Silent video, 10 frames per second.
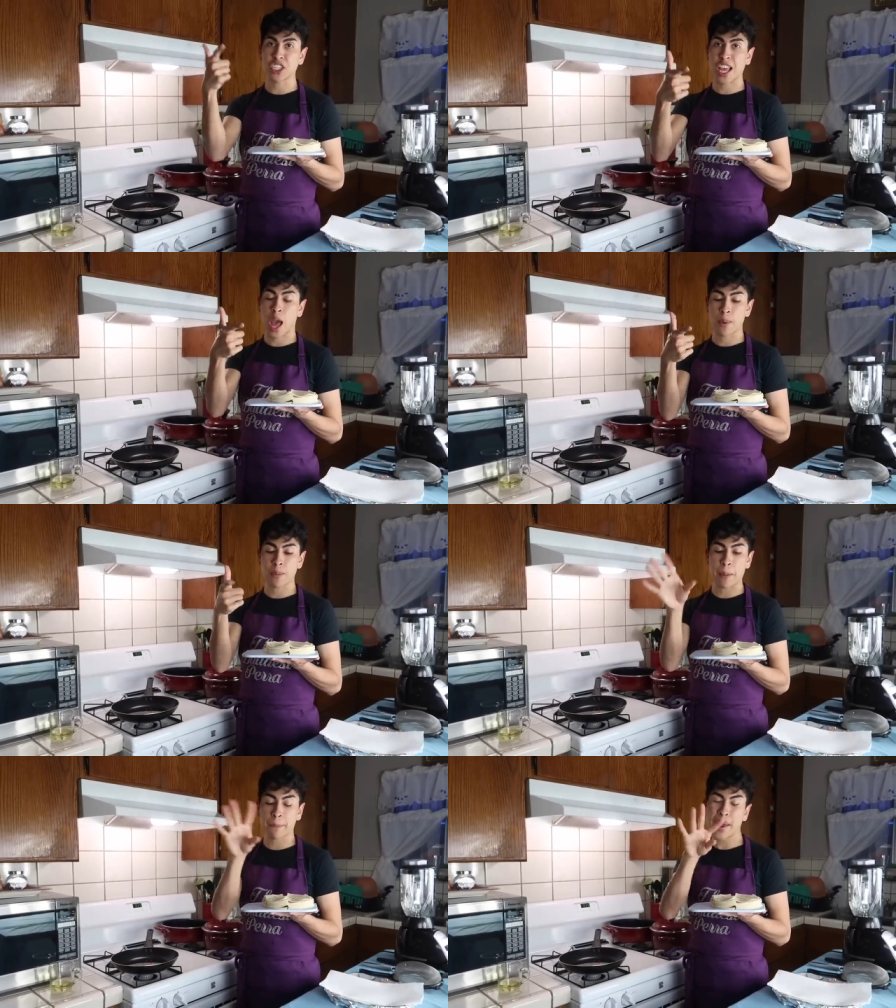She's
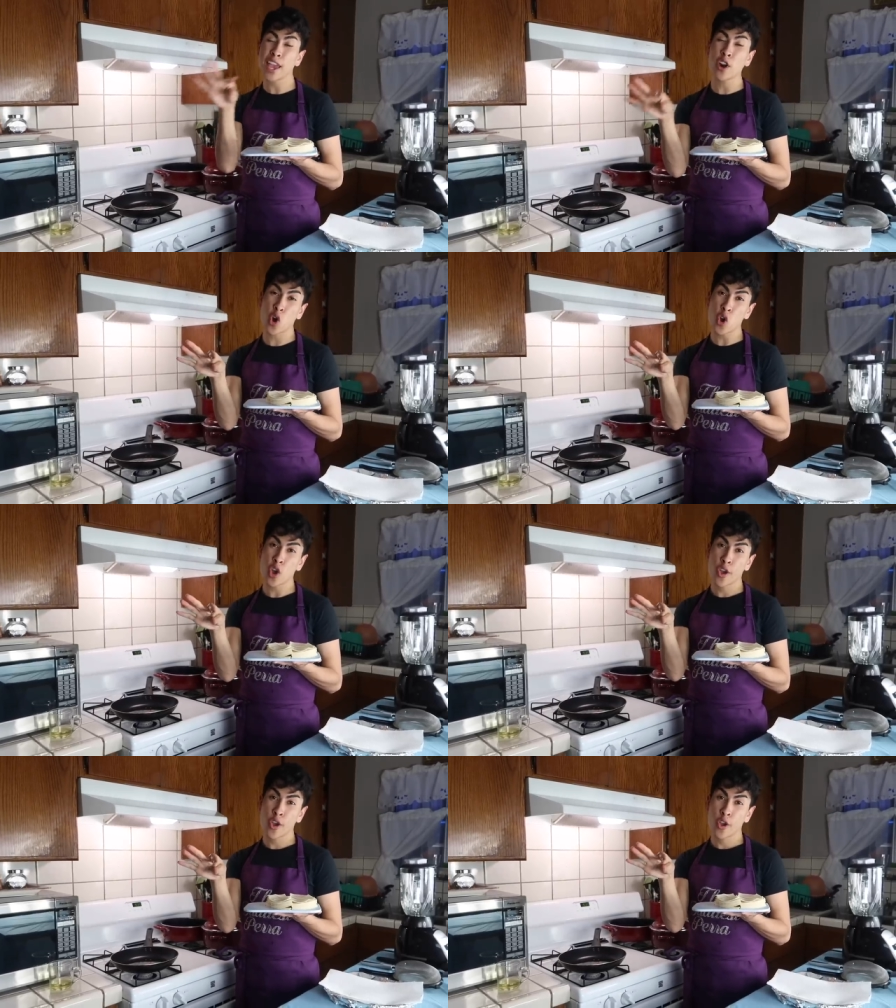helping me,
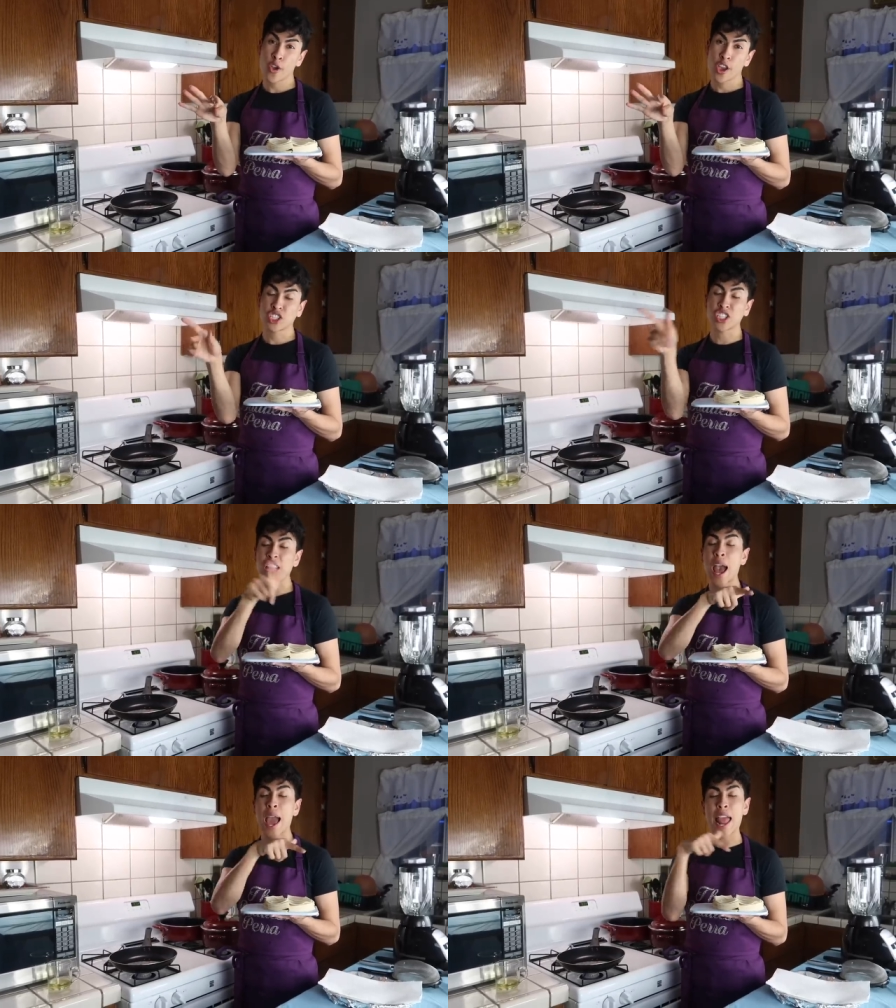pero she's
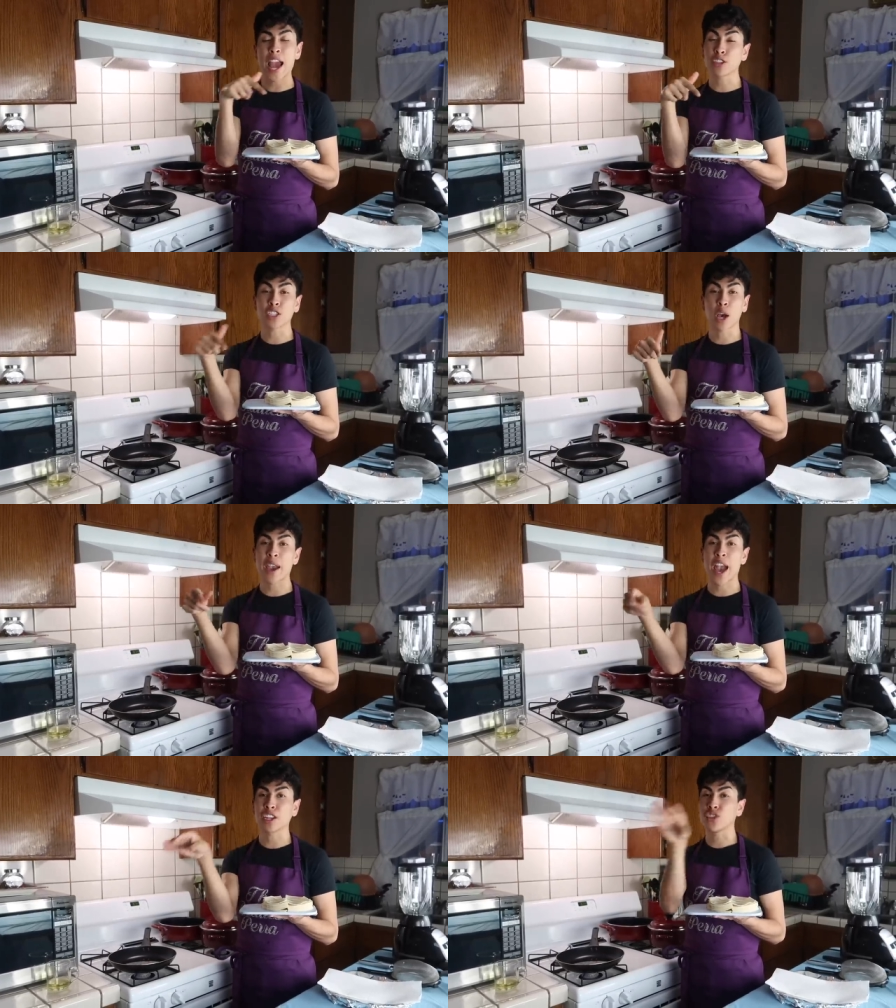not allowed to tell
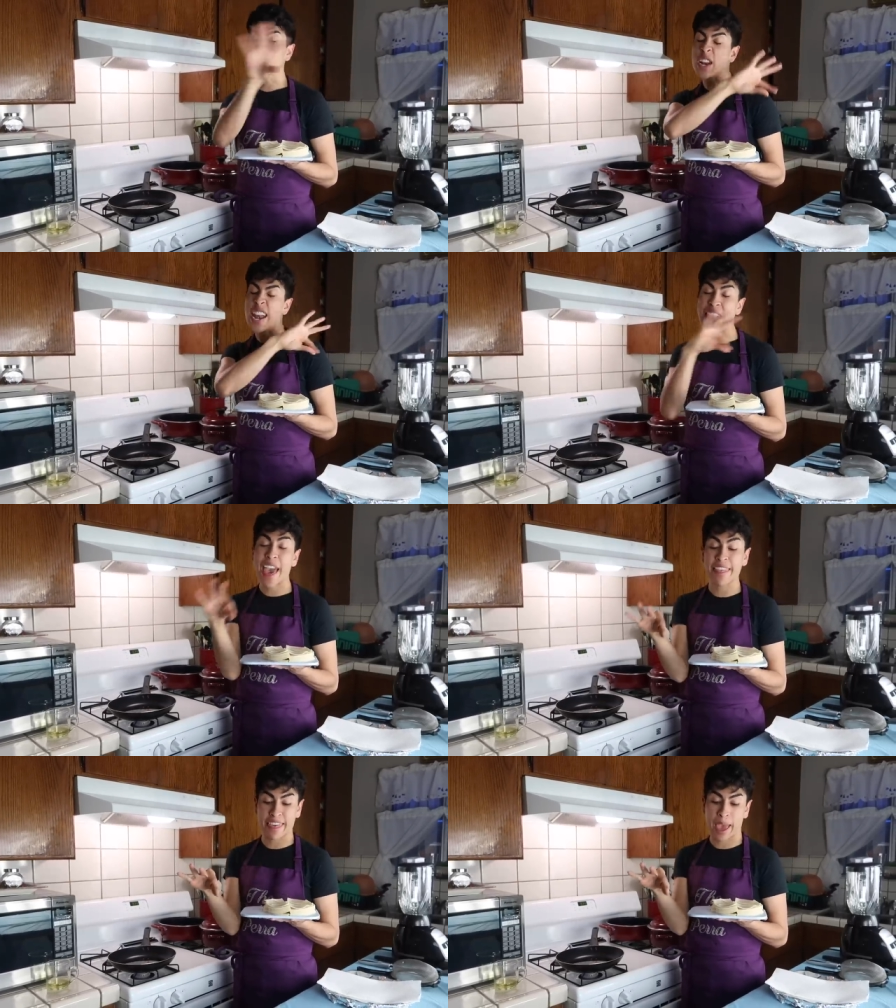me how to do
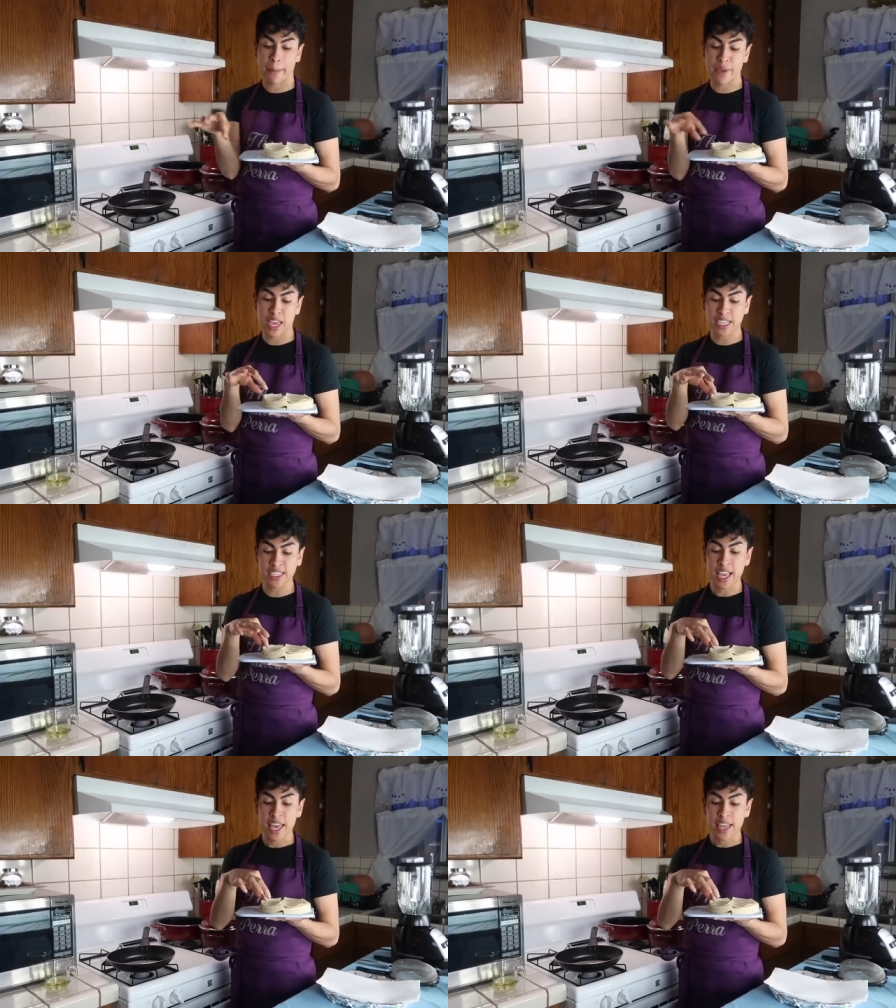nada
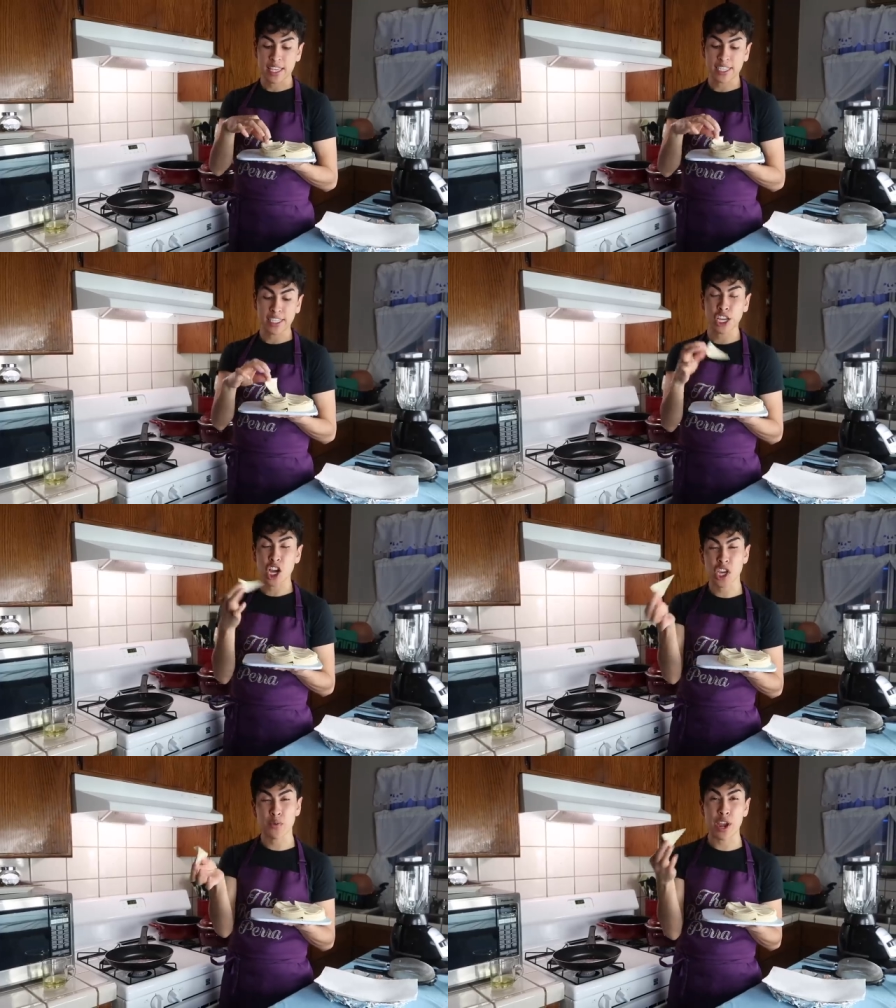because this is
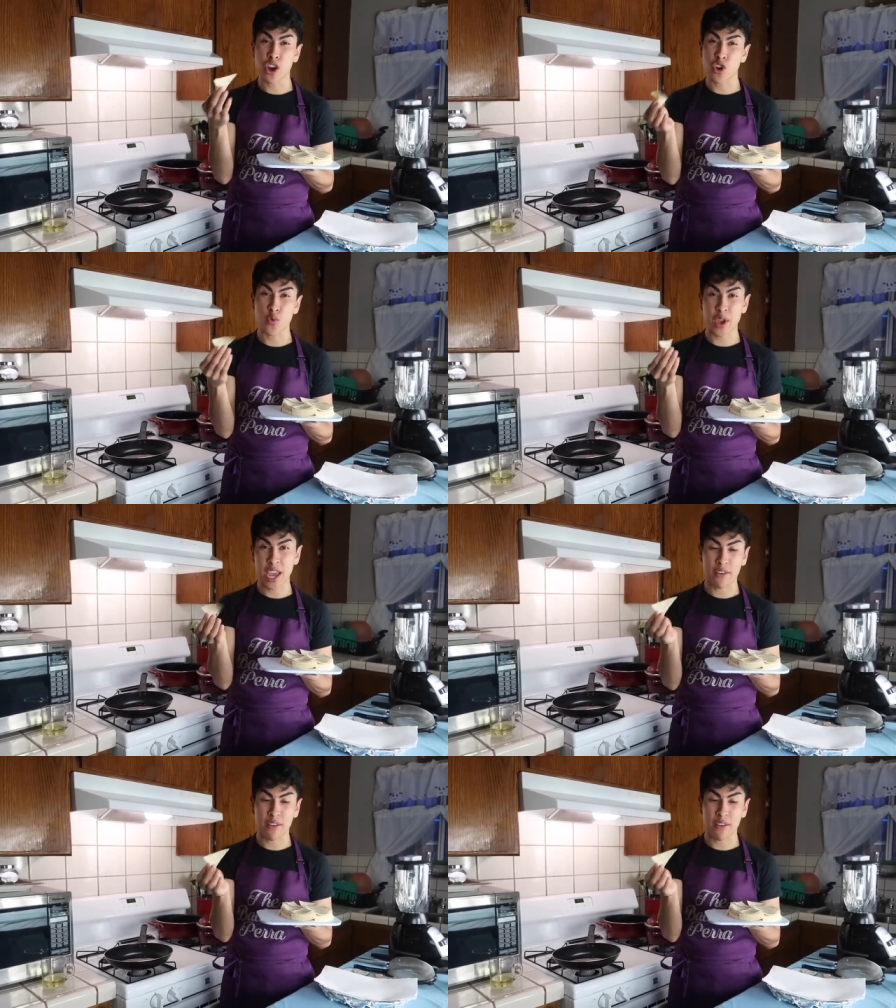Cooking with Louie.